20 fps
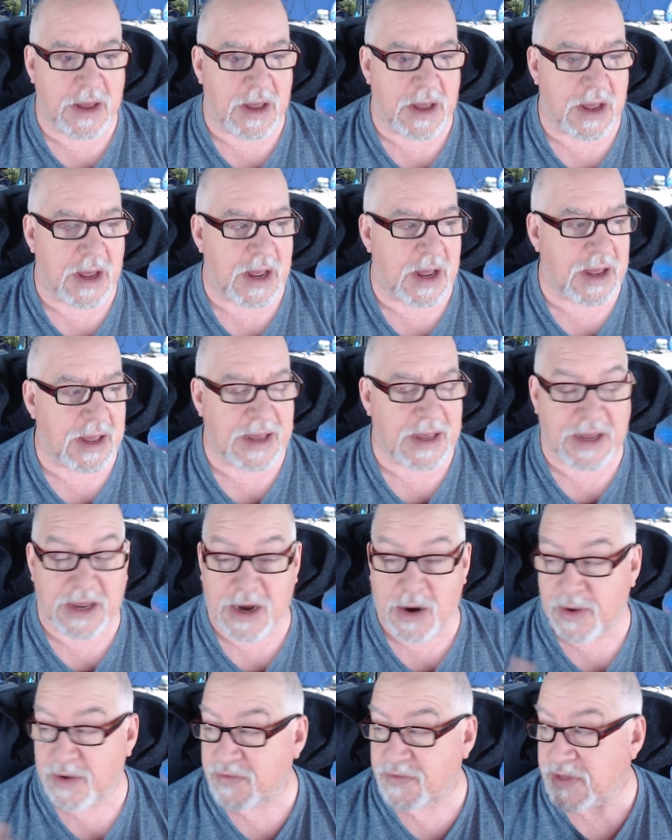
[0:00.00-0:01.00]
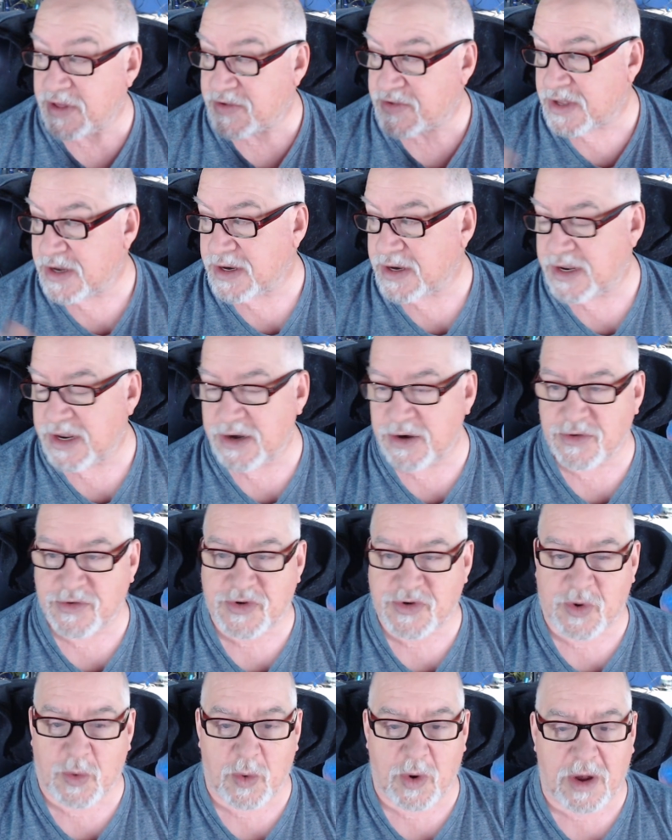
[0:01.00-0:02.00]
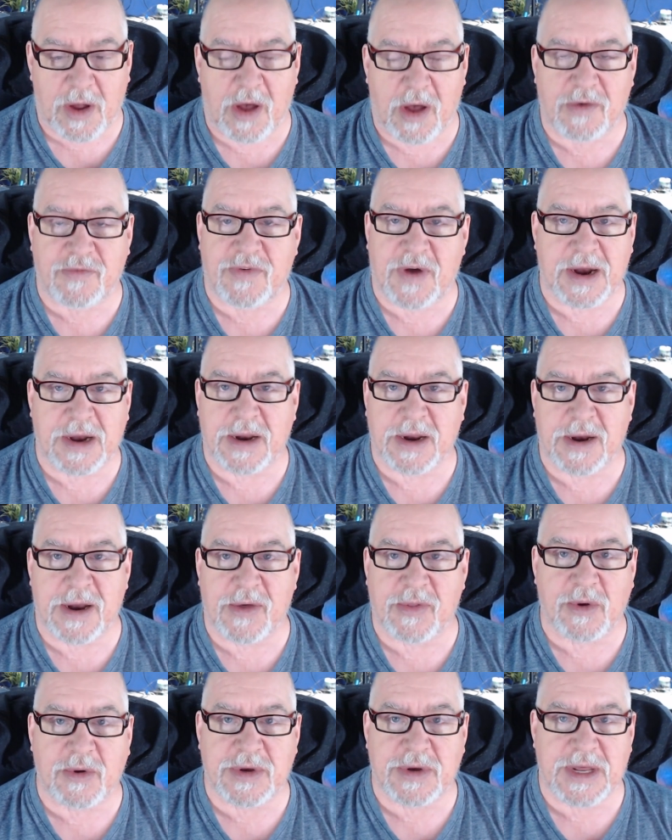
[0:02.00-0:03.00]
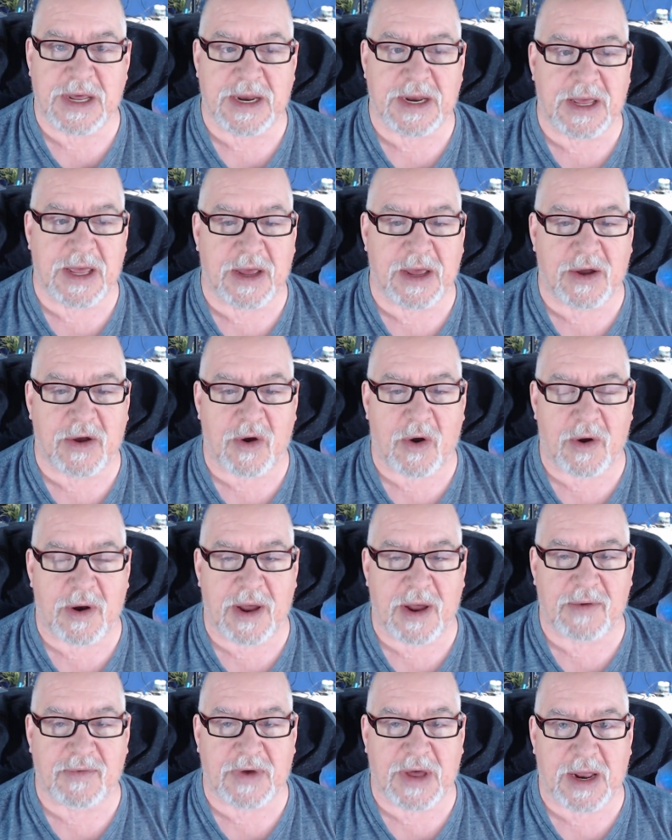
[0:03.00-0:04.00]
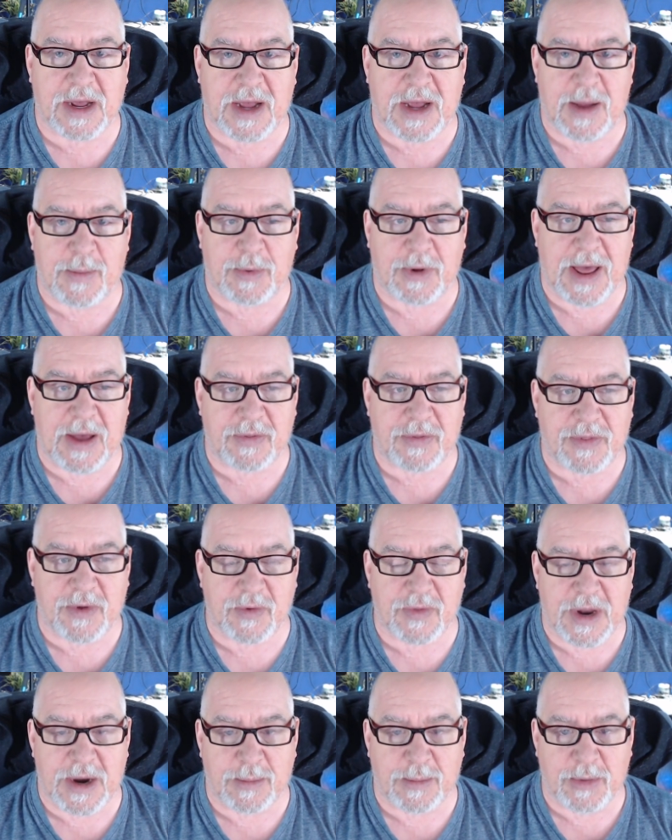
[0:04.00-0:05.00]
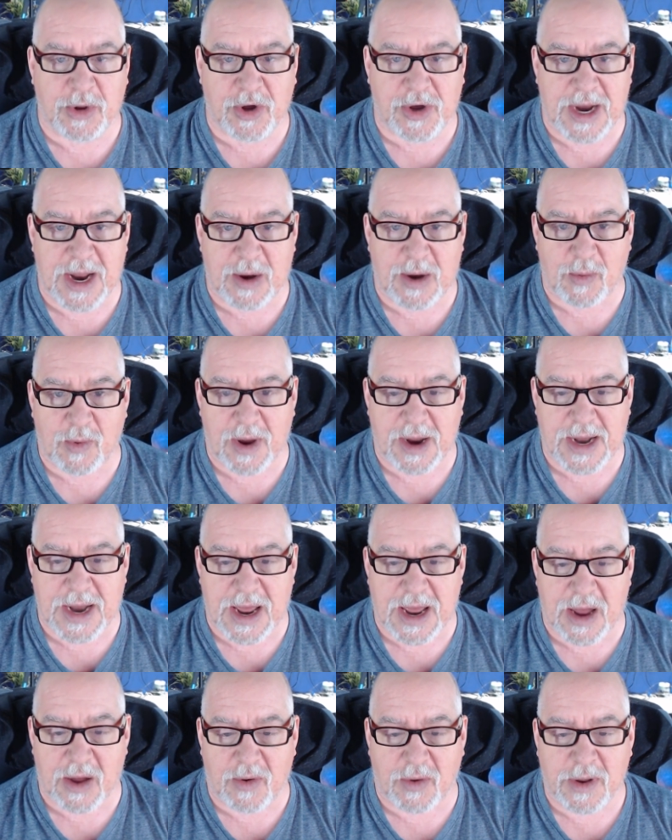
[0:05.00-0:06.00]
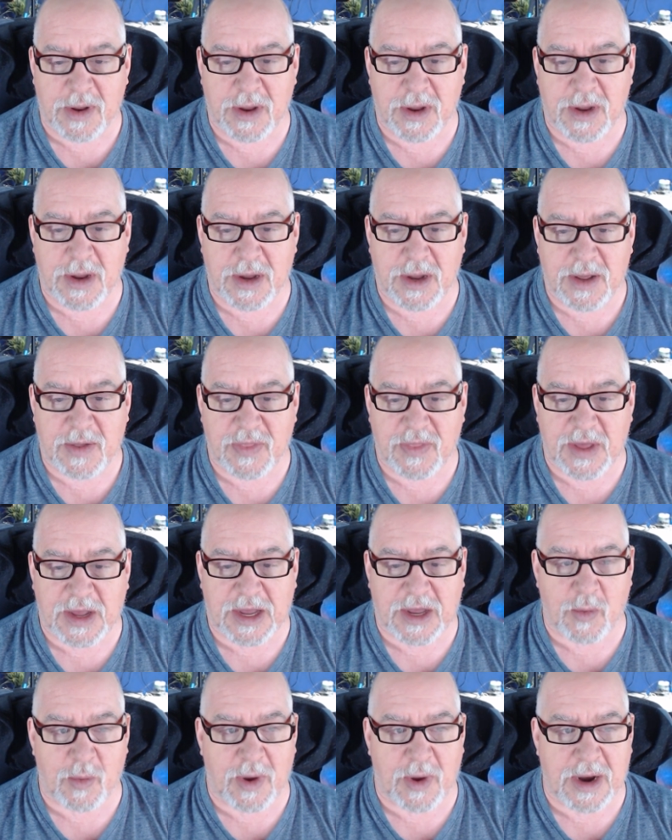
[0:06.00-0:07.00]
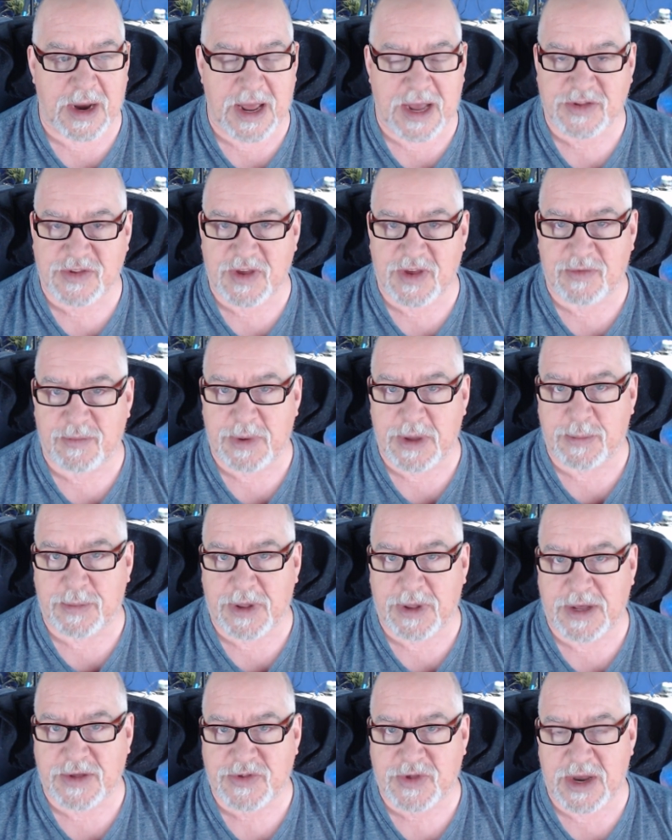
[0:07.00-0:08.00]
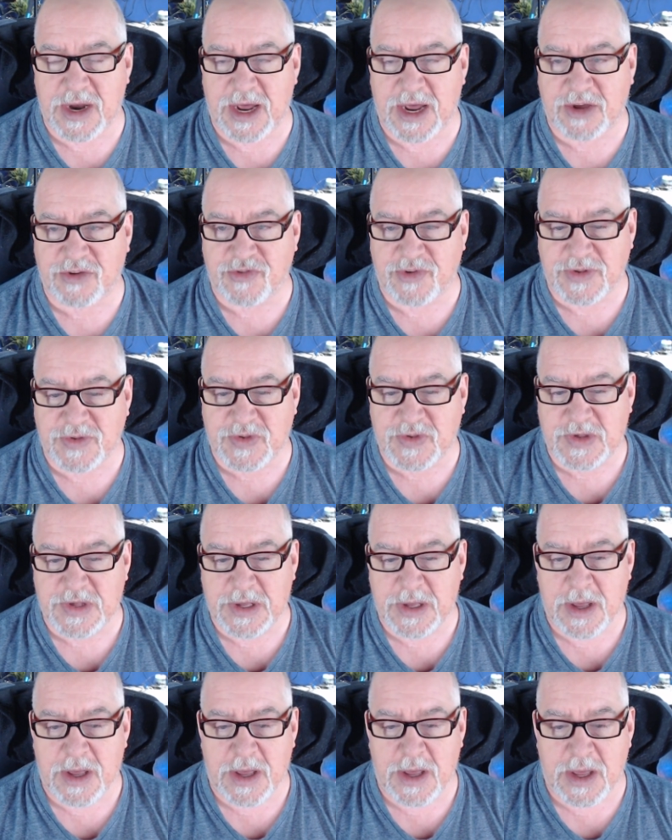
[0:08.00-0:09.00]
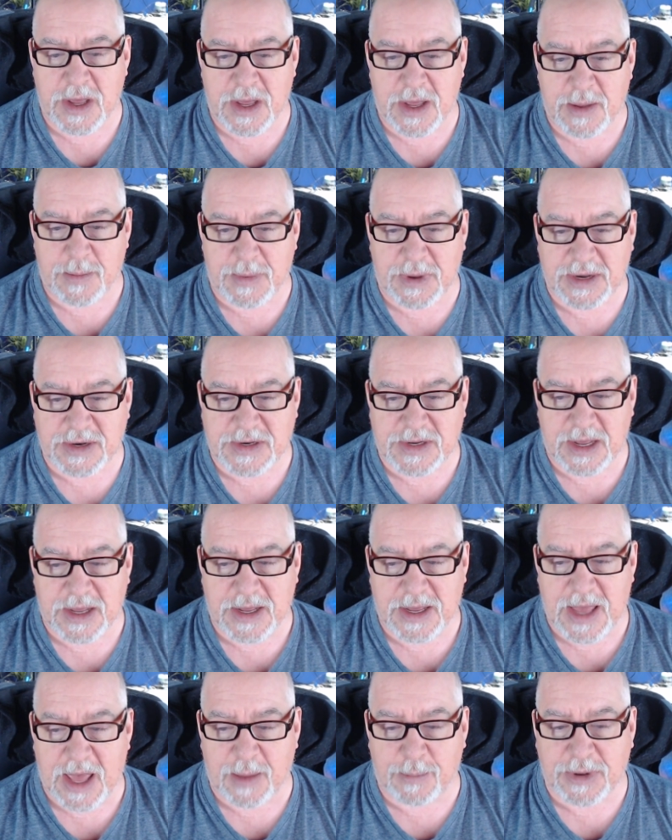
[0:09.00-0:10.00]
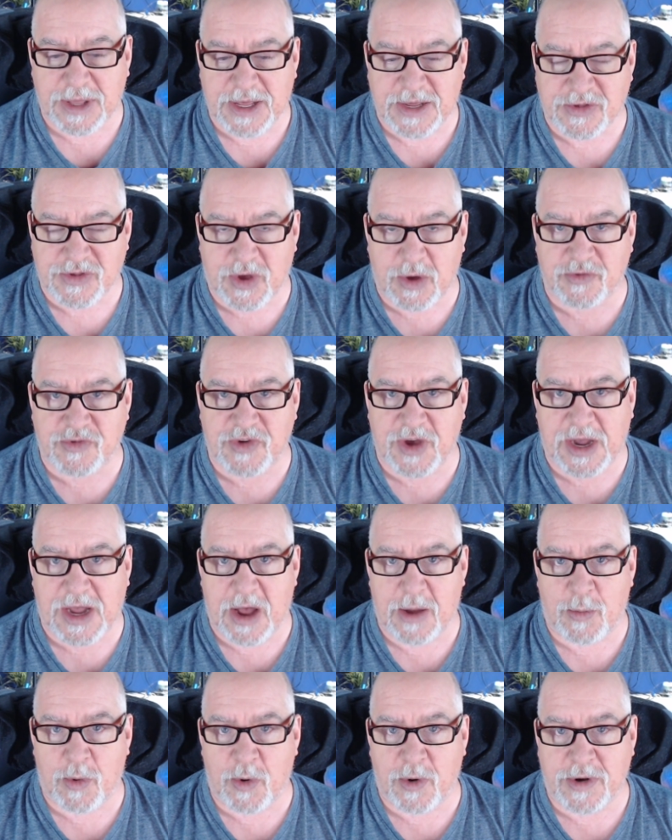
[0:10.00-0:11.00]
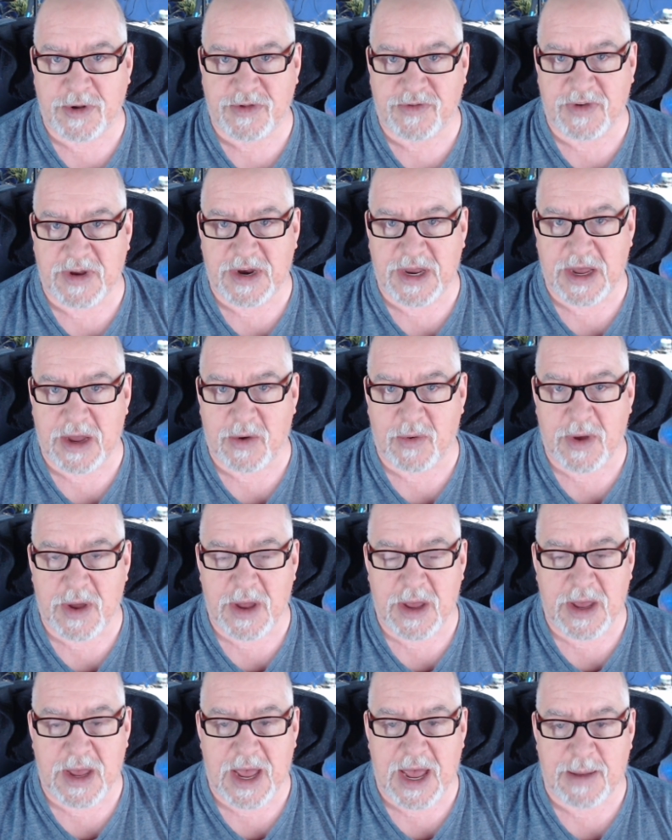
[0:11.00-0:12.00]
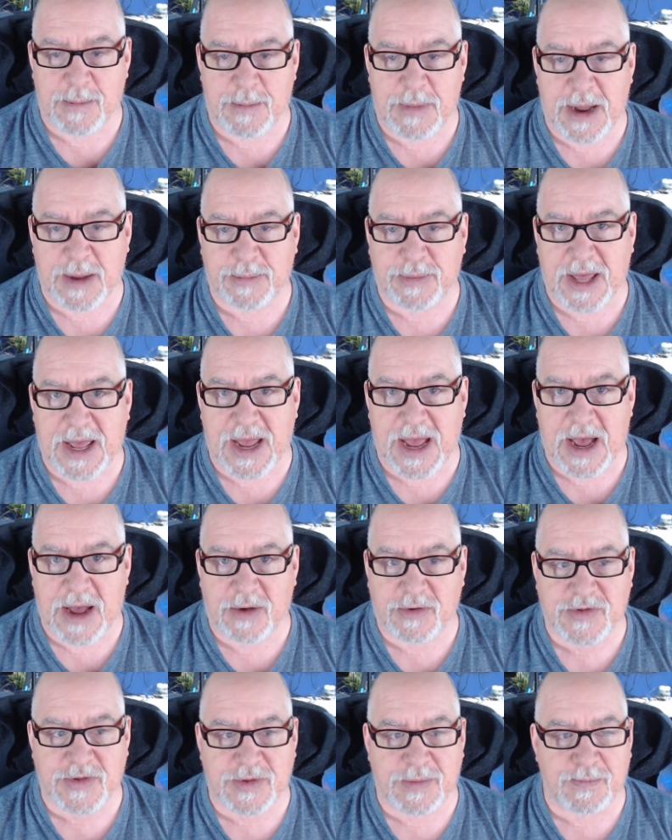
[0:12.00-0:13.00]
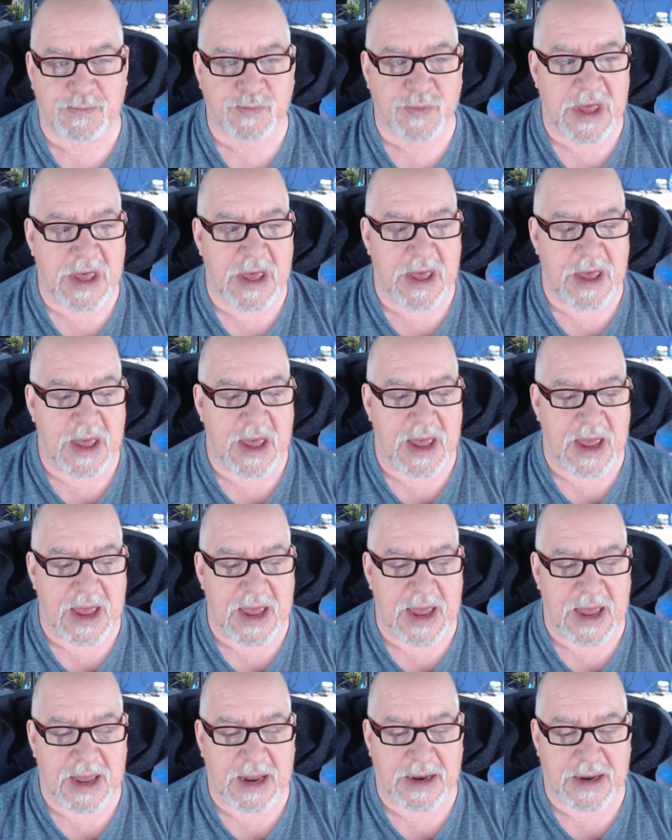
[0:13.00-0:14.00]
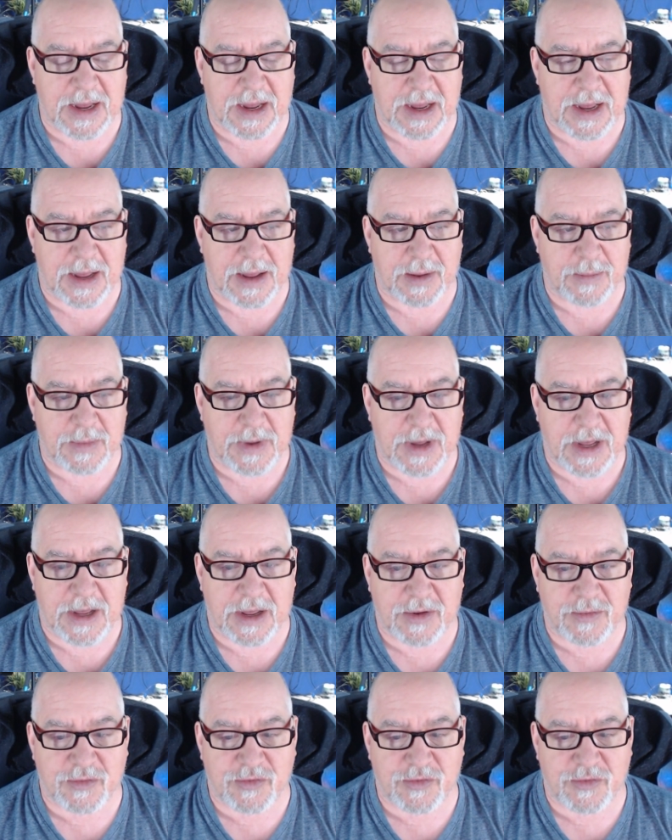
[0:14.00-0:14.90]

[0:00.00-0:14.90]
uh, you know, if this continues to work, I'll find another 10 gig card. I've got a couple out there that I'm looking at right now that can run SFP Plus connections. But uh, yeah, please go check out Morton's video at my playhouse and uh, uh,